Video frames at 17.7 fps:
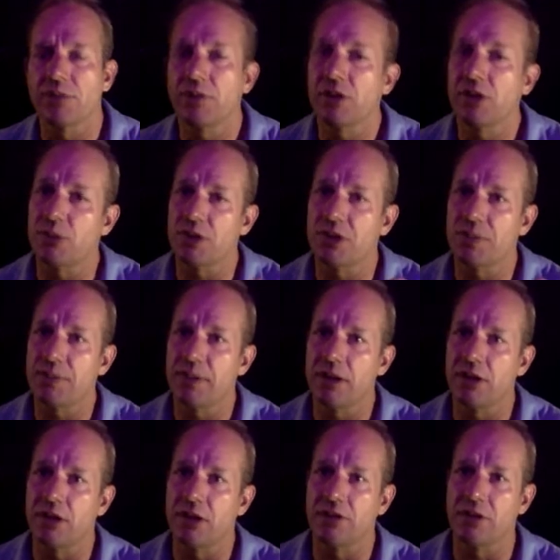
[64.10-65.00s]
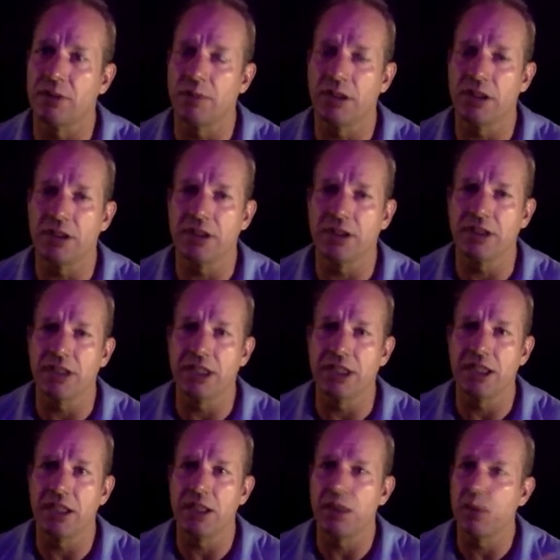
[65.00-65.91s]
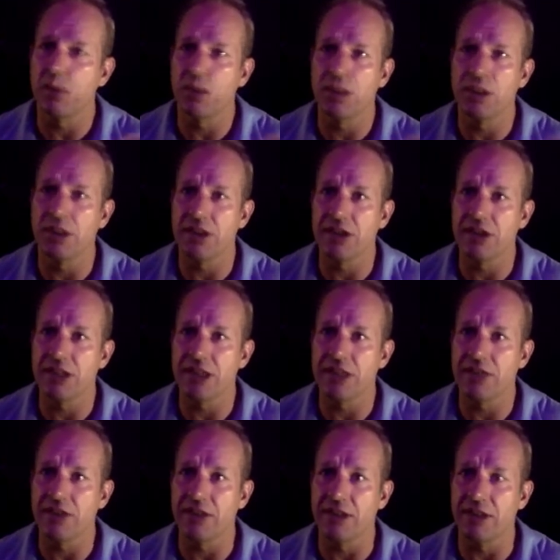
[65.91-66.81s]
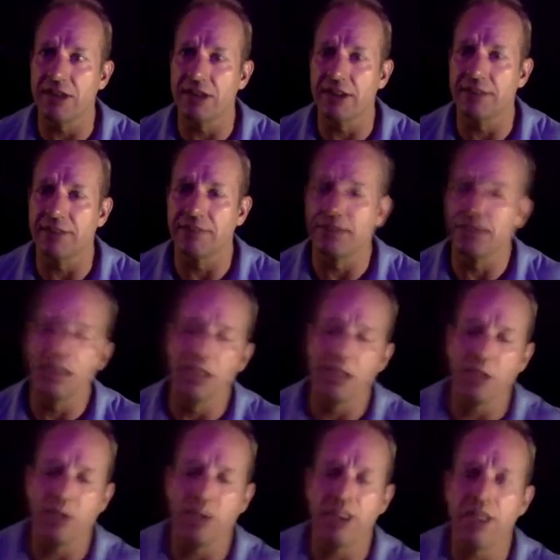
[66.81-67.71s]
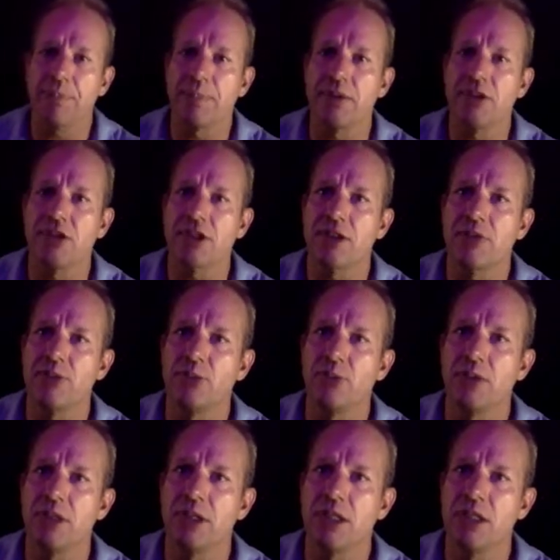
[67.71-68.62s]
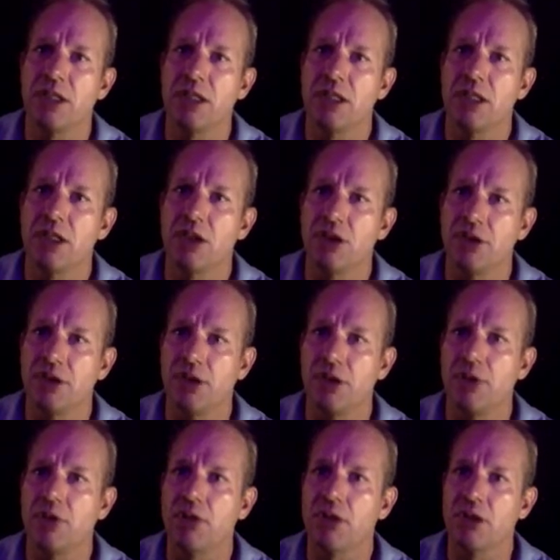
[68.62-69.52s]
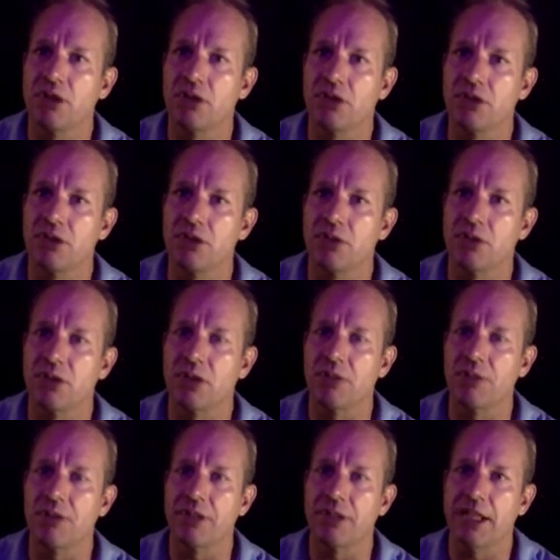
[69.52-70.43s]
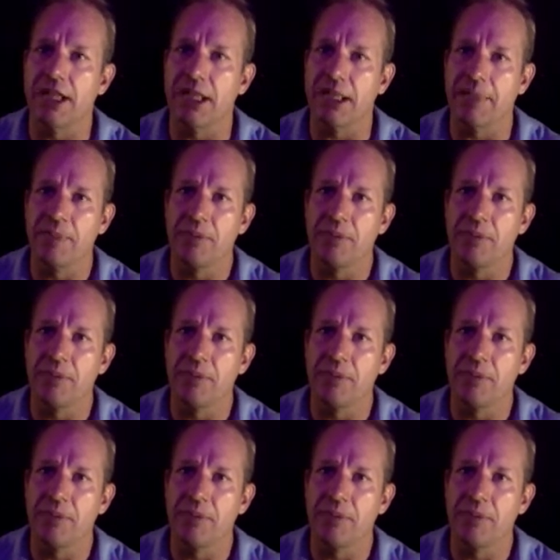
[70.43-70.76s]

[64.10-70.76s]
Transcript: because we spent all of our money today. We didn't save anything. Now, what happens if we don't consume some today?